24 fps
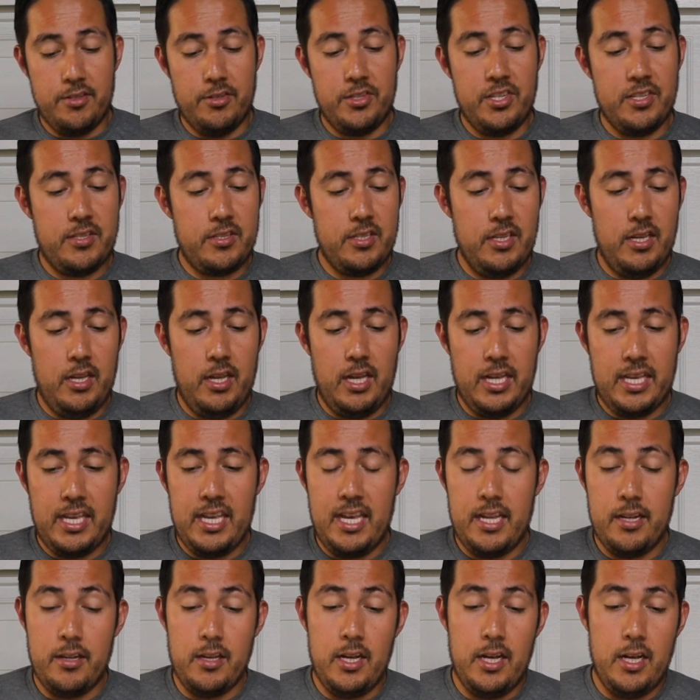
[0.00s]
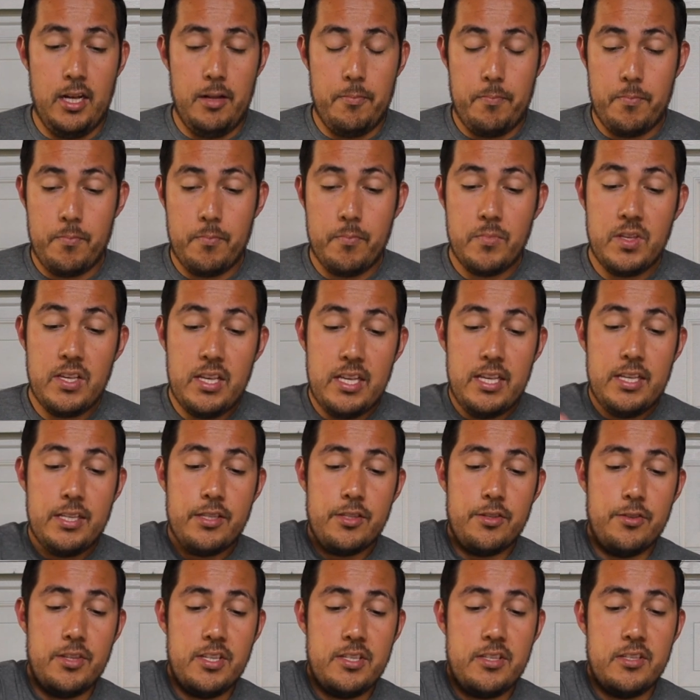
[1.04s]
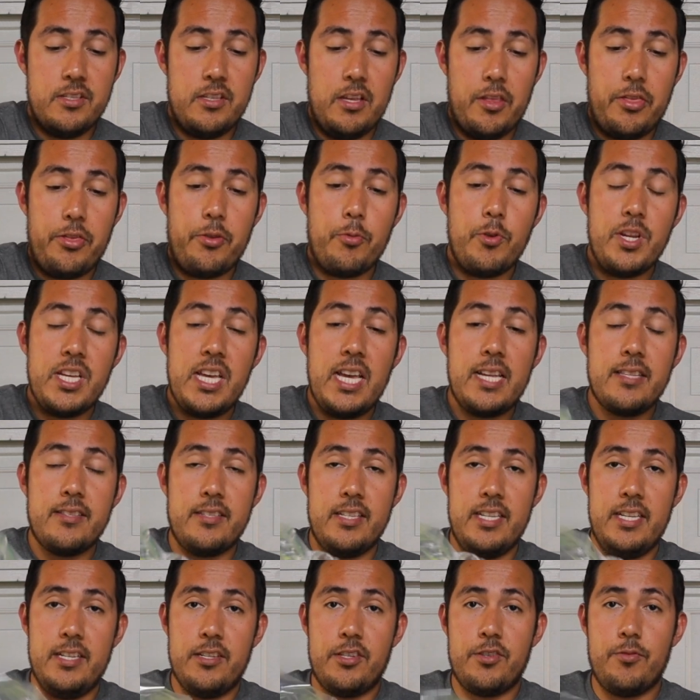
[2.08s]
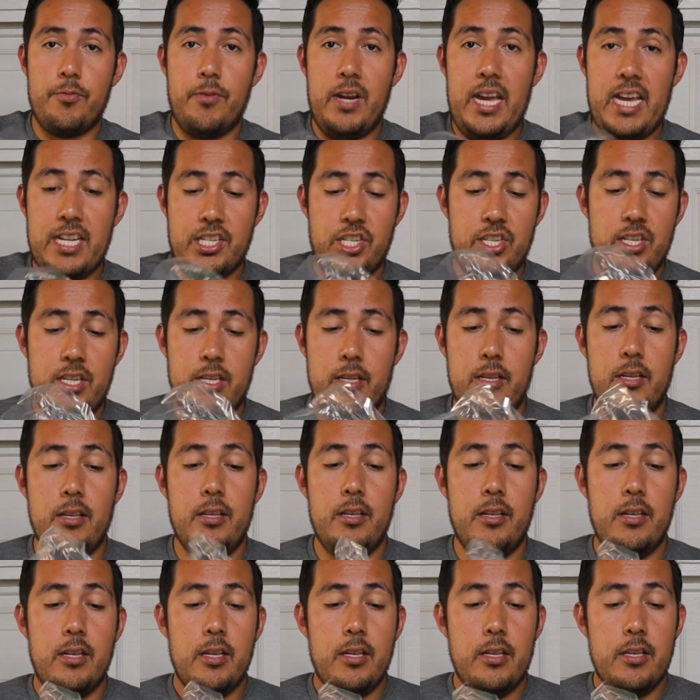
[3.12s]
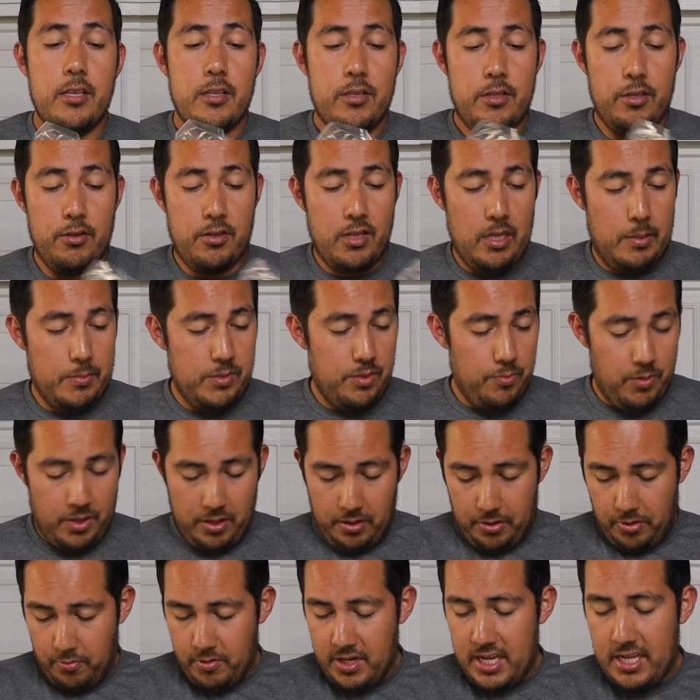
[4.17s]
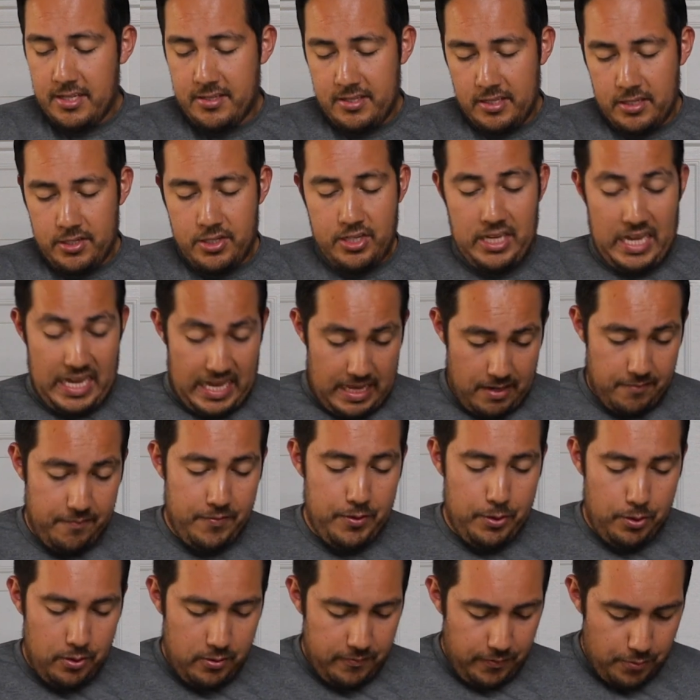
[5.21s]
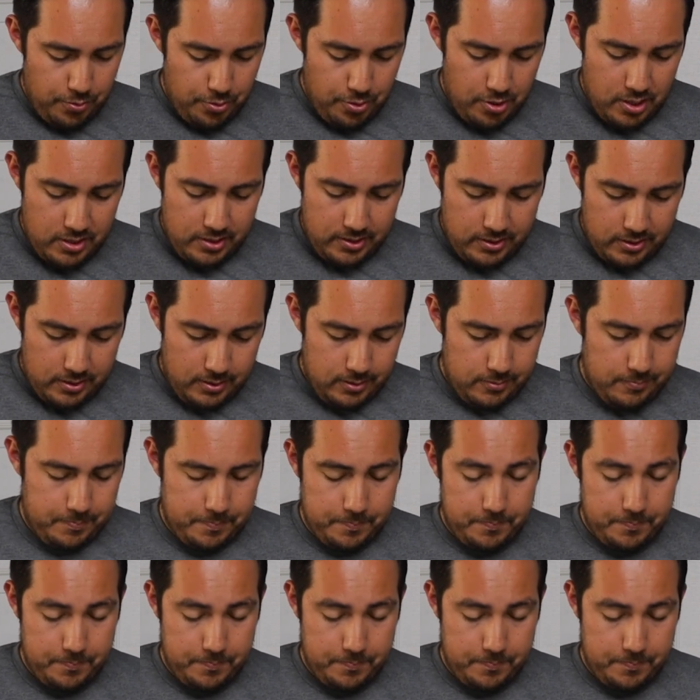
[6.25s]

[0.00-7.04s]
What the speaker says: so just again, so this is a 3/8 inch ratchet. So it comes with a 3/8 inch anvil, of course.